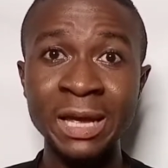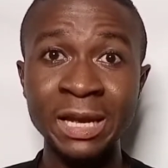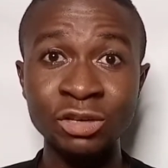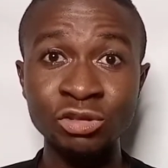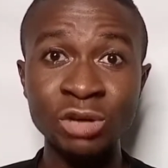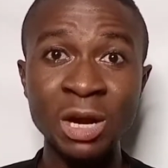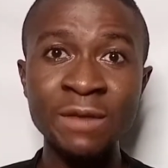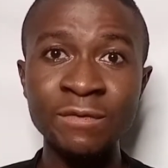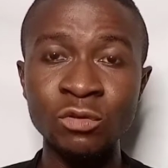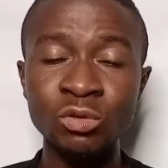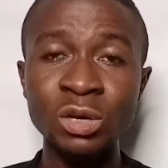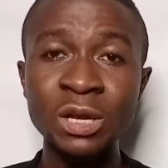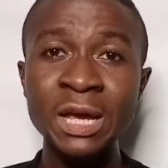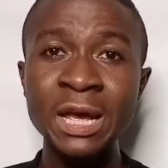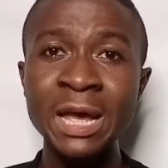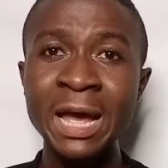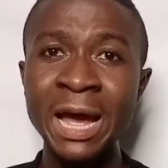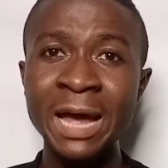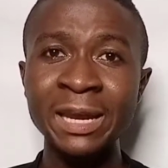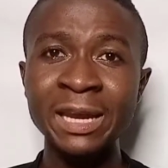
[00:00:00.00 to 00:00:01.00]
He had traveled,
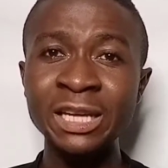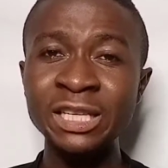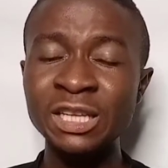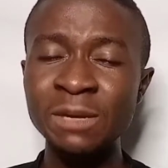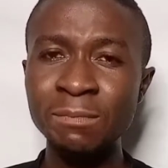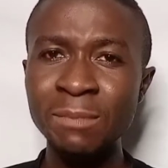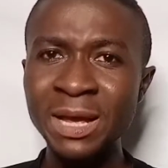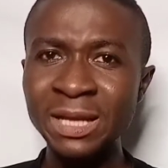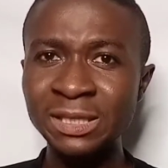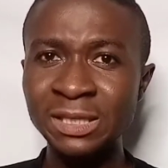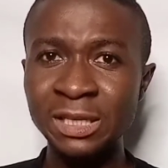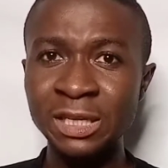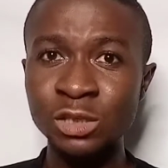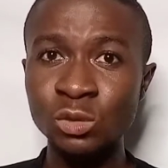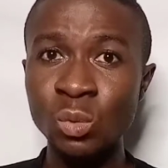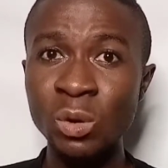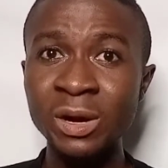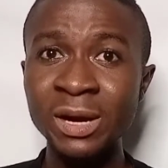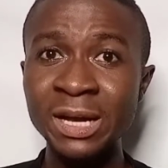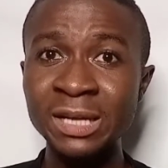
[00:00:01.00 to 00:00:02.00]
and then she met
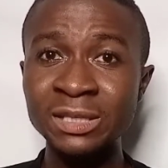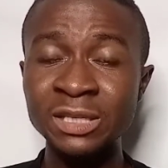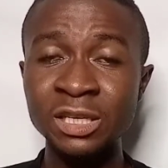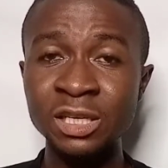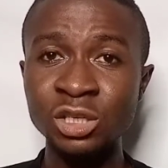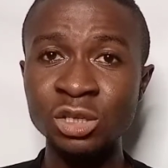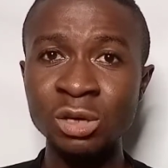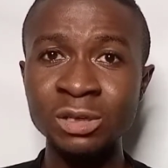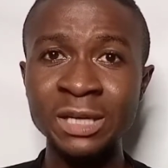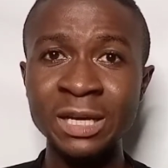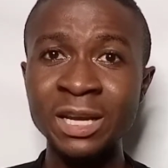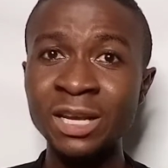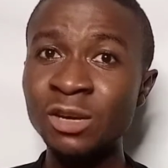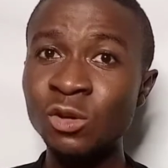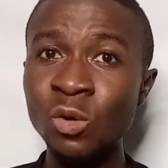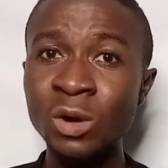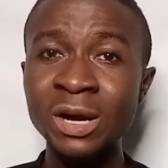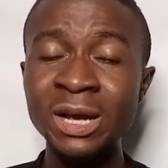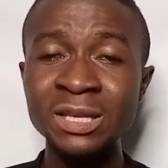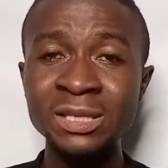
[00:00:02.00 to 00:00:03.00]
his workers in the church, and
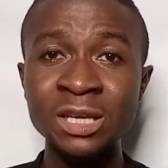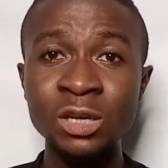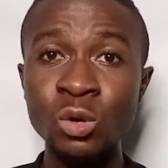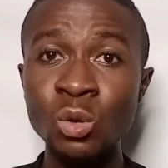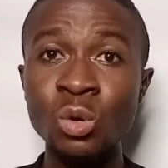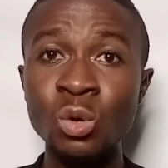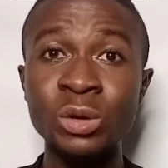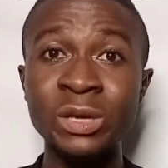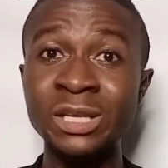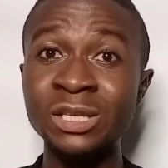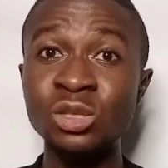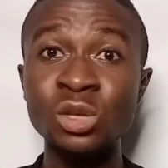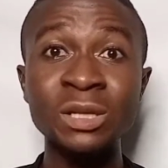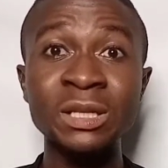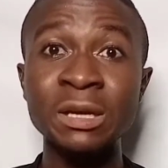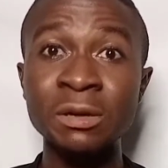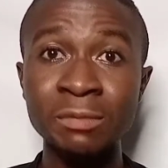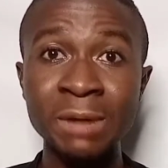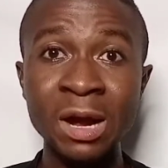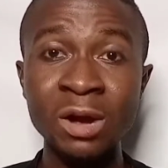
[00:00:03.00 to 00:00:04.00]
then the worker said, Oh, he's
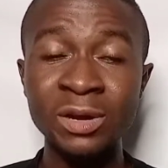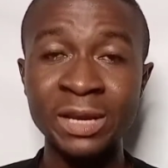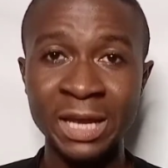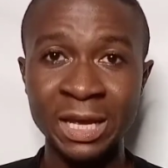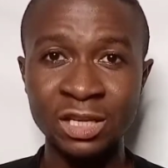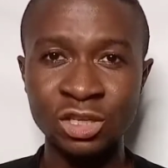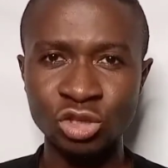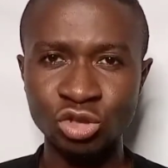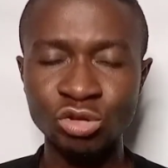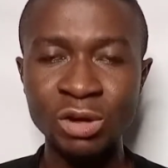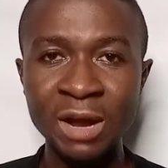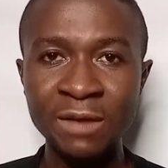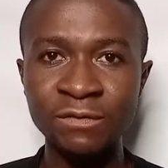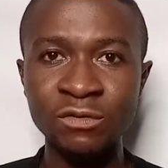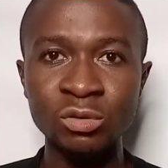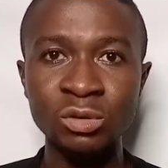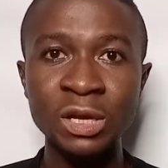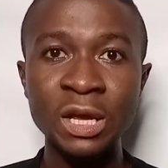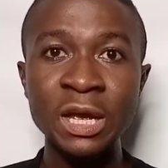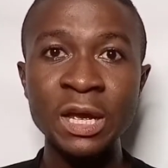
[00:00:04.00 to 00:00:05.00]
not around, he has
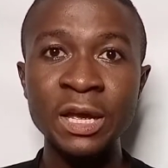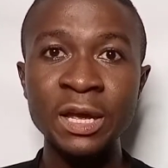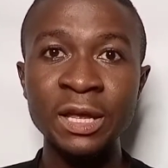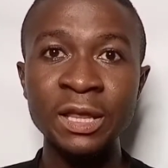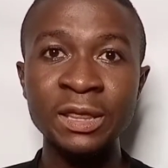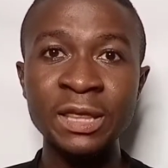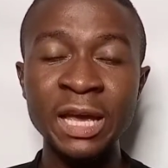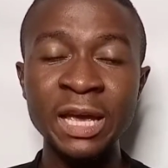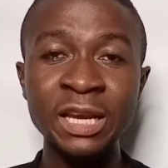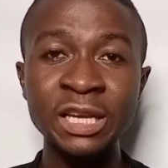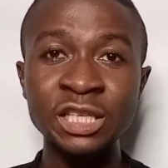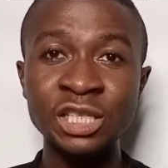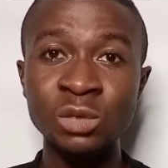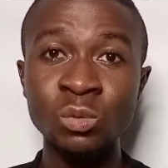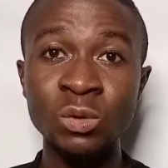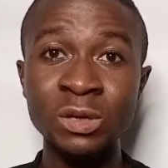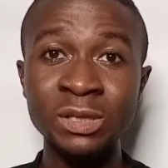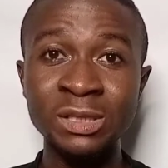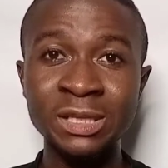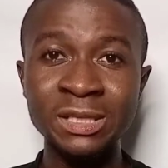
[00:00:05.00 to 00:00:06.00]
traveled, then
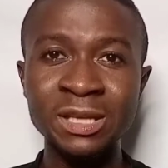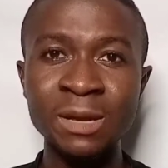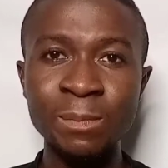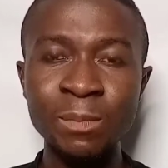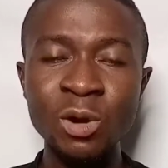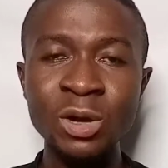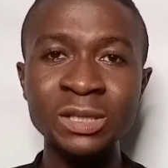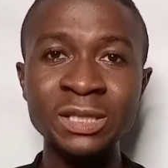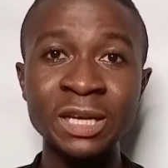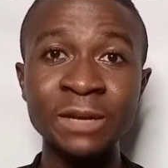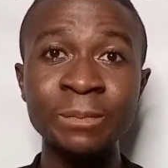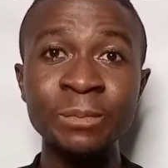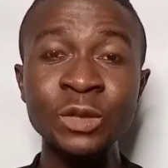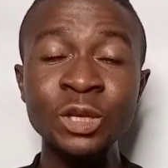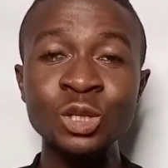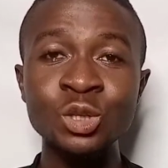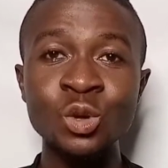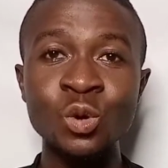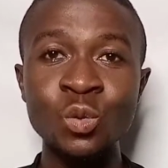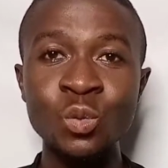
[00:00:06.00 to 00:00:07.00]
she was disappointed.
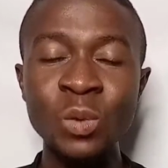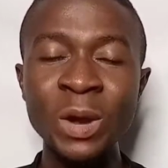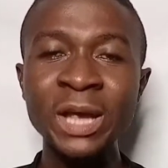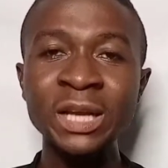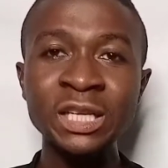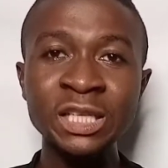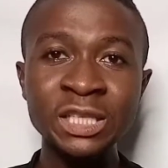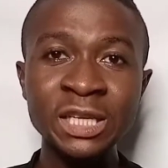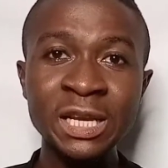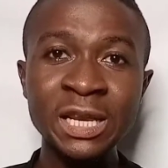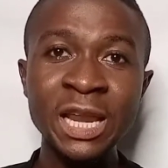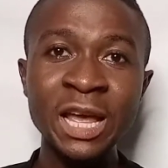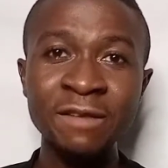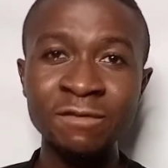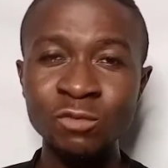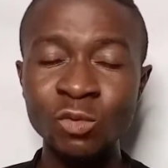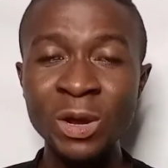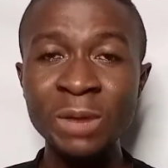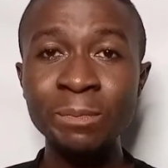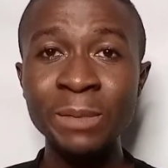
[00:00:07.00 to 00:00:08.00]
So when she
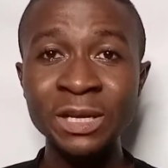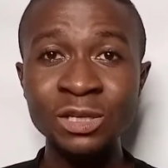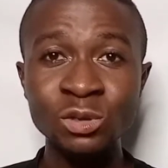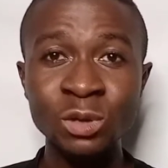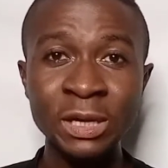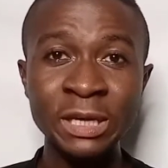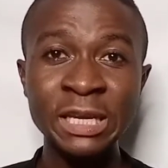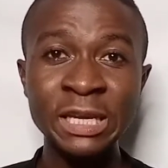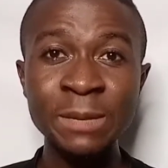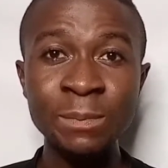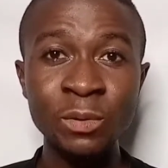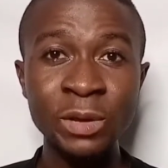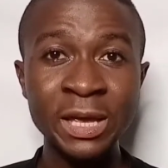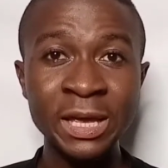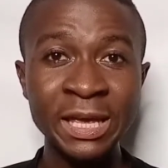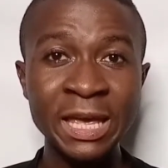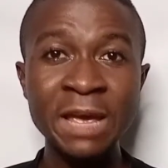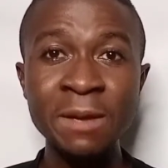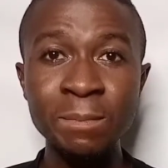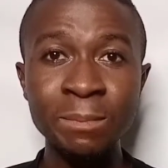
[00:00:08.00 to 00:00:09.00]
left, when Pastor
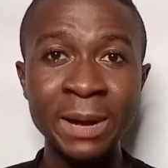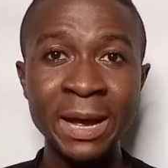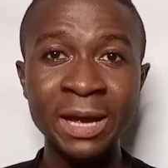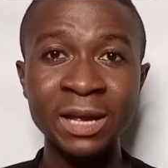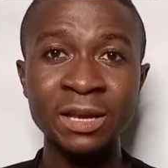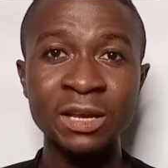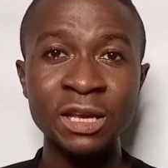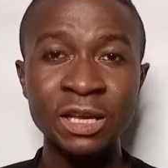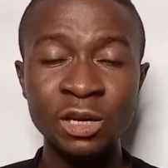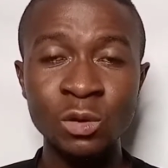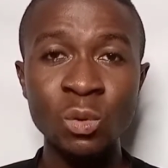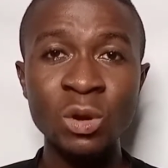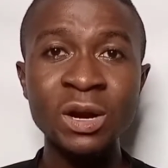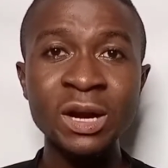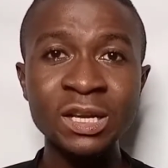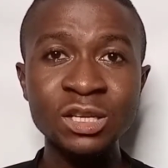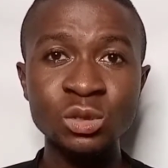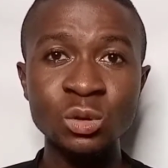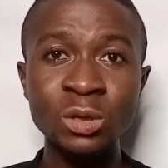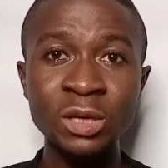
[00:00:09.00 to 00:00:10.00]
Adeboye came back, the
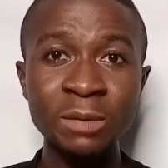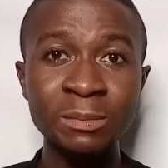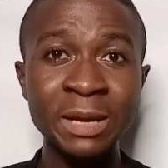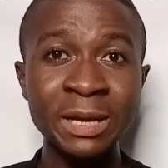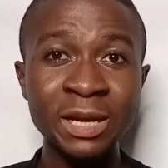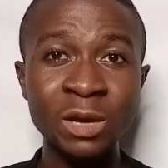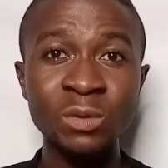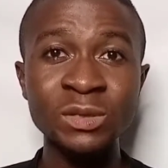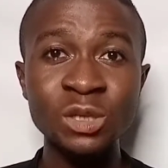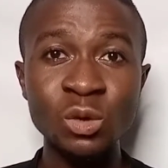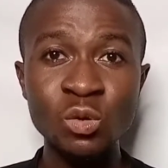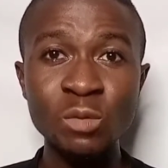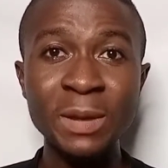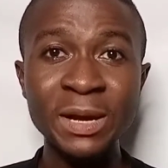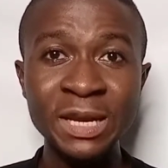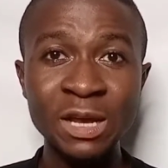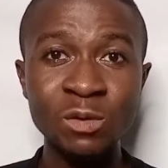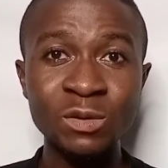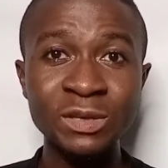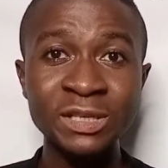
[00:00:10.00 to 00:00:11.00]
workers told him that there was a
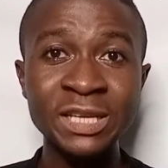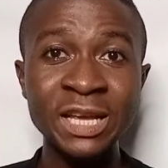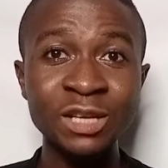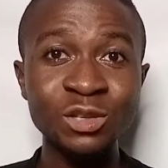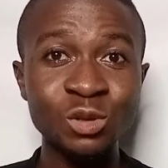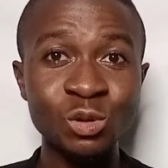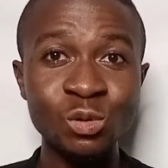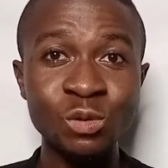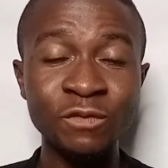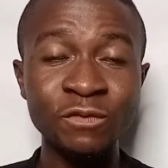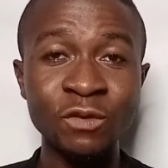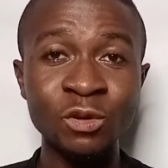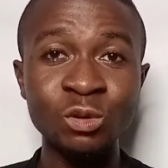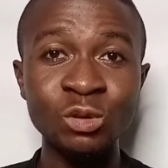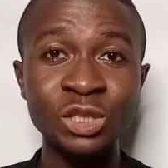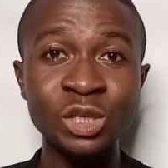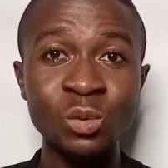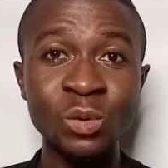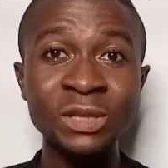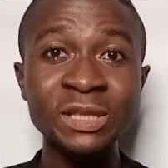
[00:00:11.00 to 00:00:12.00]
woman that was here to look for
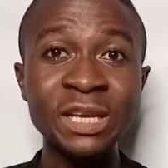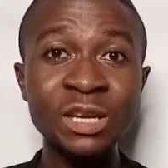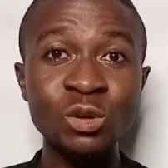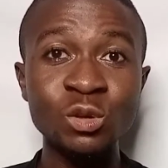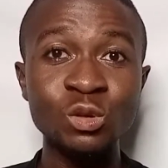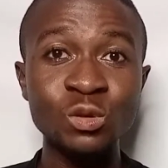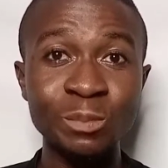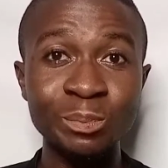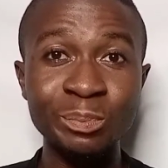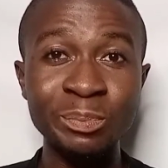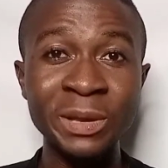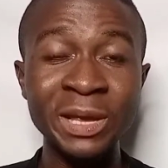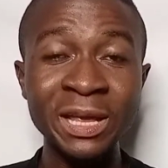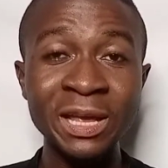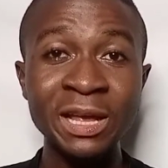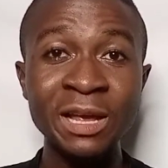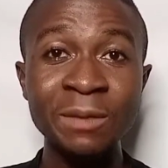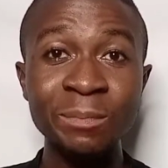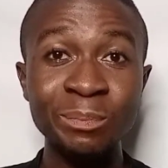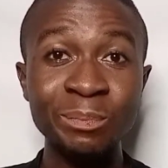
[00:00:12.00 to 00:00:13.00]
you. She wanted you to
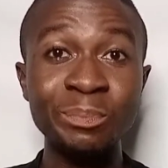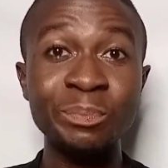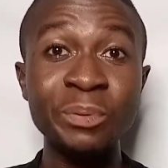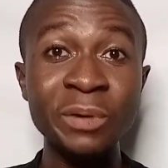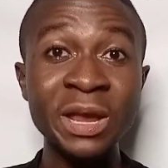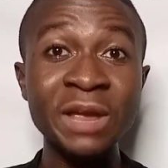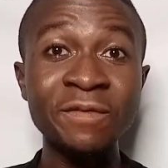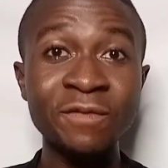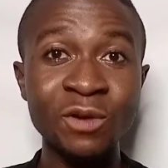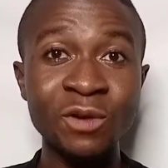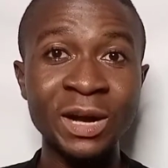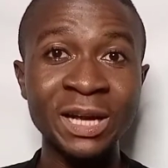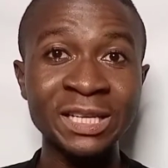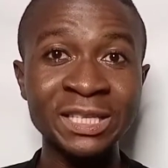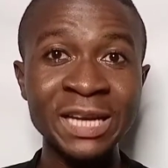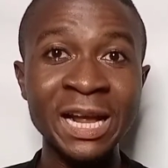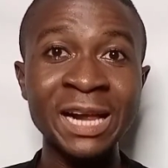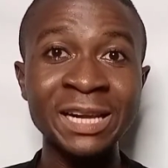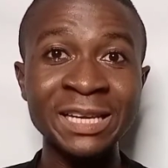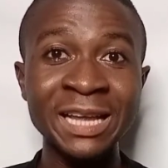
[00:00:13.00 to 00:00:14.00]
pay pray for her
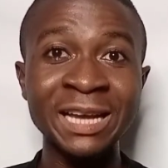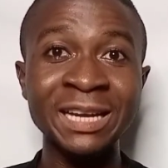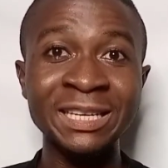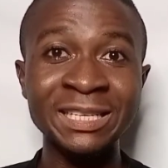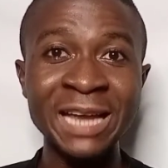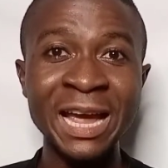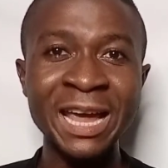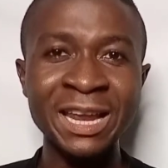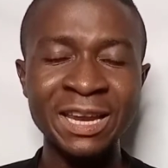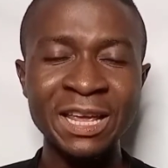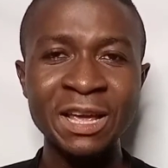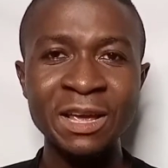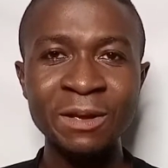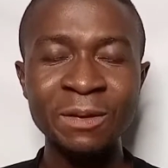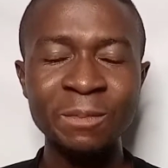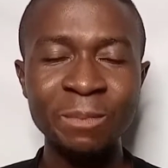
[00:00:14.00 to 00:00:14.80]
child that died.